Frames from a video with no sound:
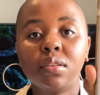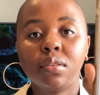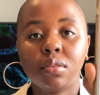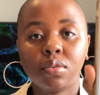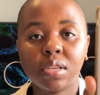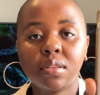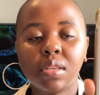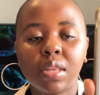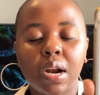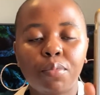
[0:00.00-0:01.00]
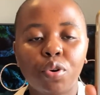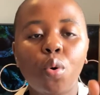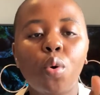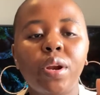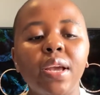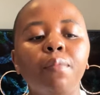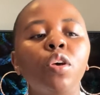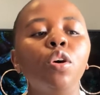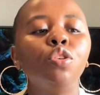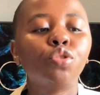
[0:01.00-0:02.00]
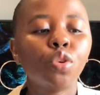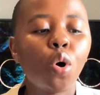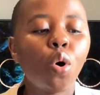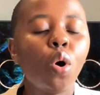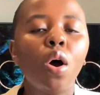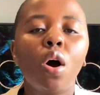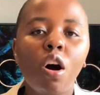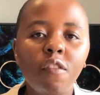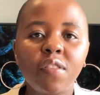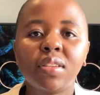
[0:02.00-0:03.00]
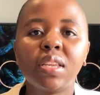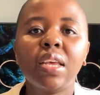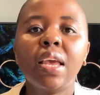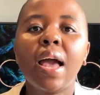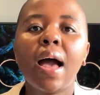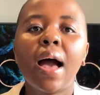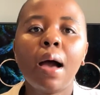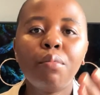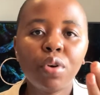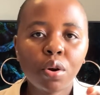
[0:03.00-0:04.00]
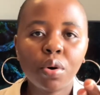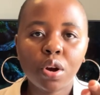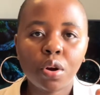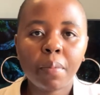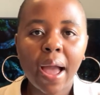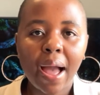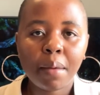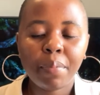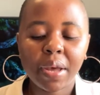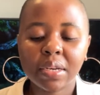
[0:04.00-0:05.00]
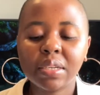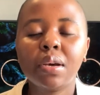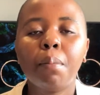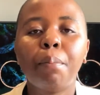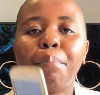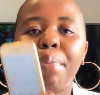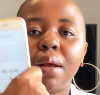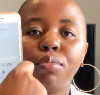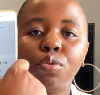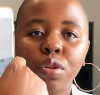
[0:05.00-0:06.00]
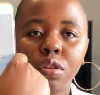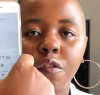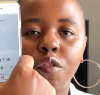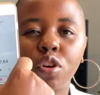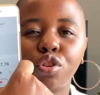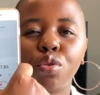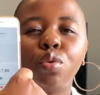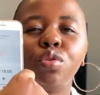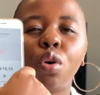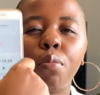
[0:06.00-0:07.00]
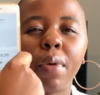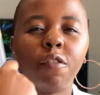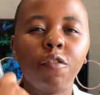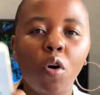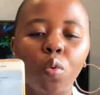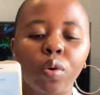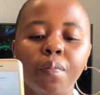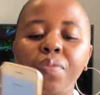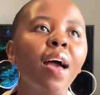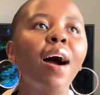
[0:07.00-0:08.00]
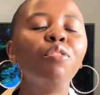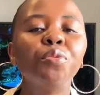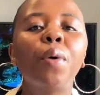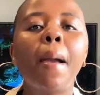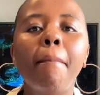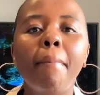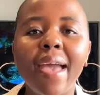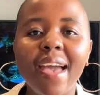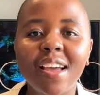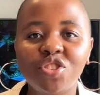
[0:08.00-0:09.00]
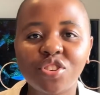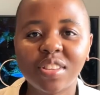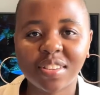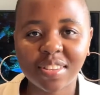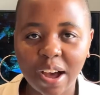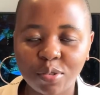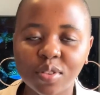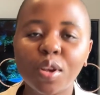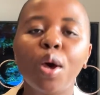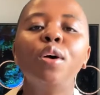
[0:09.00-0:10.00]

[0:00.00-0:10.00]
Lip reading: You can see that I'm recording. So obviously, I'm recording on my iPad, but I'm doing the voice notes on my phone. How do I merge the sounds?